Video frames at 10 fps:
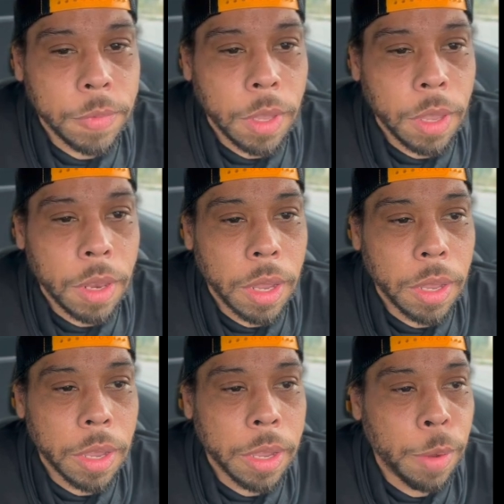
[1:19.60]
And I
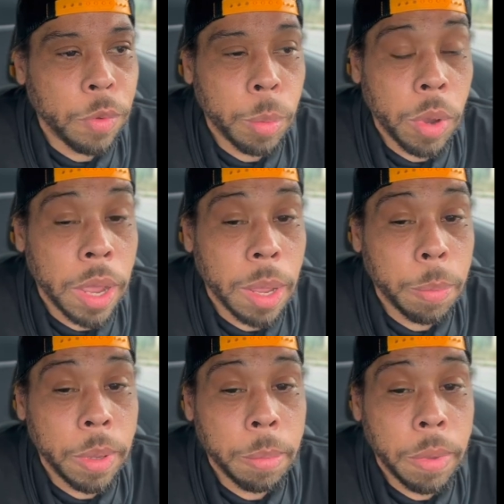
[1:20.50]
get comfortable, I
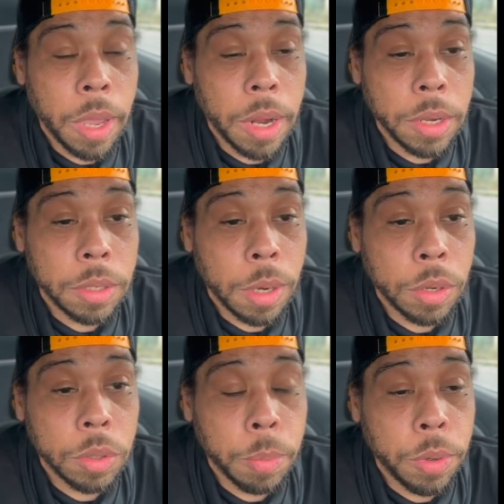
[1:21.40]
hop in bed, I
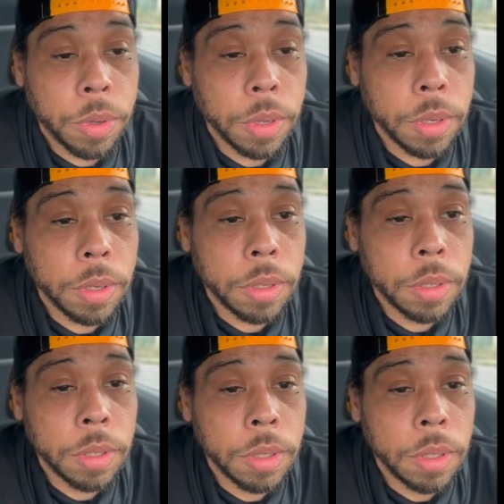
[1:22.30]
start smoking.
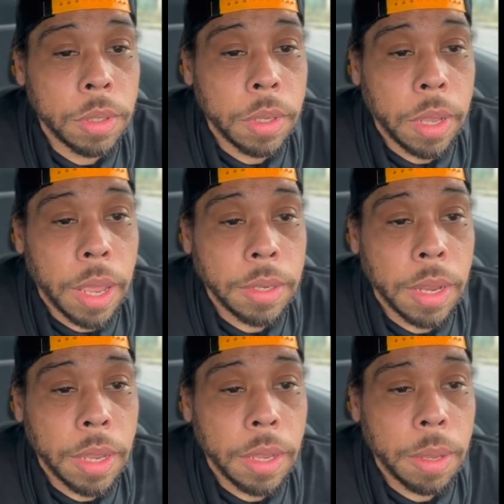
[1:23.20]
As
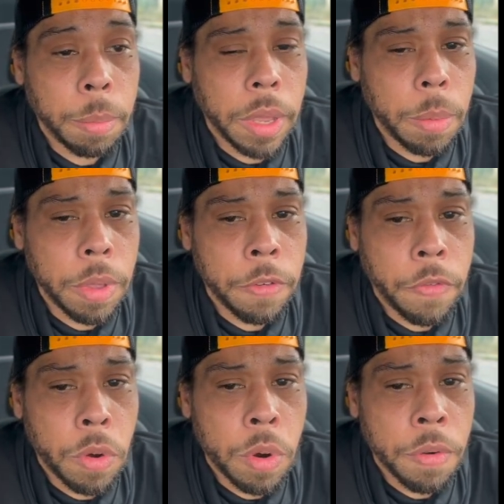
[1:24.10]
I get maybe
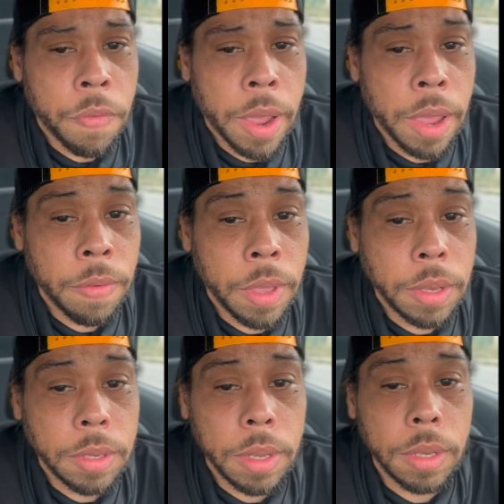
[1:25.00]
4 or 5
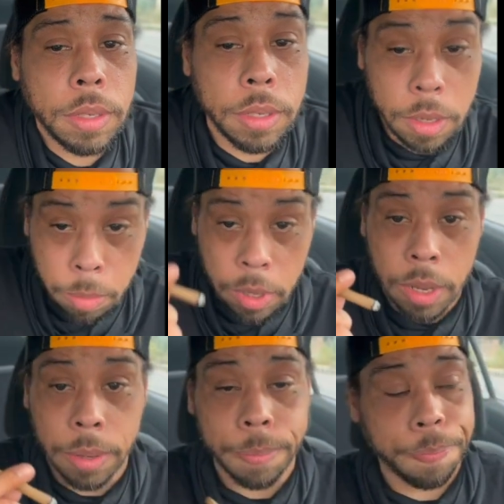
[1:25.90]
hits into the
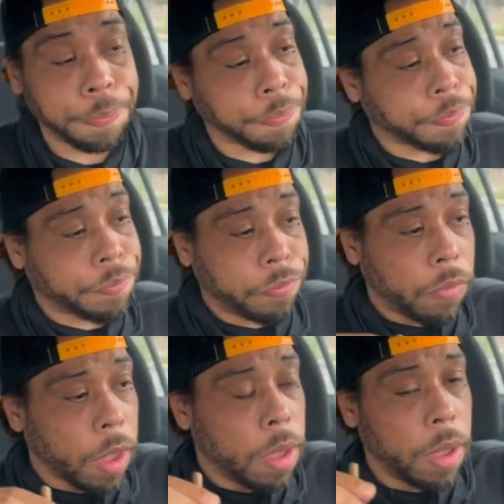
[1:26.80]
blunt,
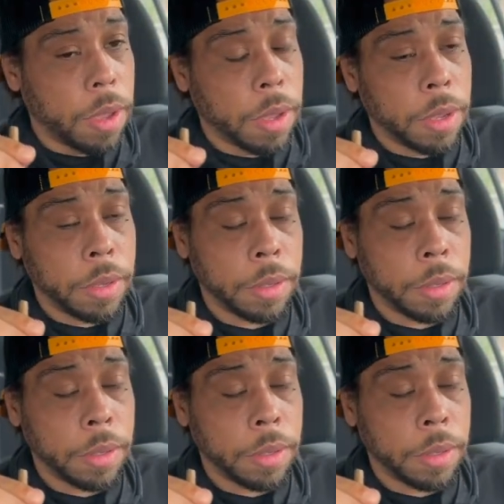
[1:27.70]
I